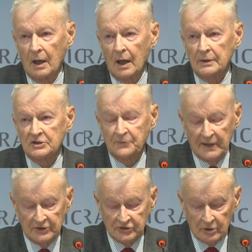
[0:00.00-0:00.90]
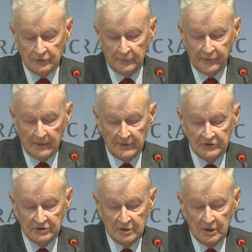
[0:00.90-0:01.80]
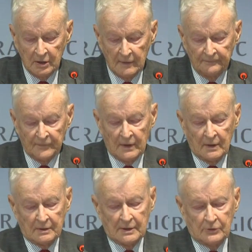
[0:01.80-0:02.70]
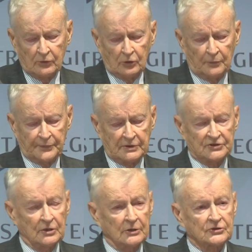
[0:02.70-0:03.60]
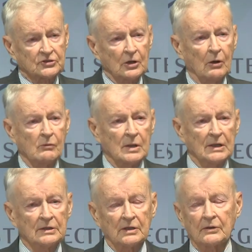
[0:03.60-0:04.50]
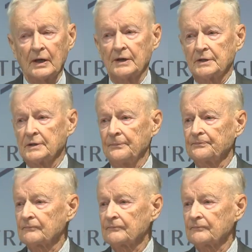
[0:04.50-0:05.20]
And it's based on the premise that Europe is not so integrated.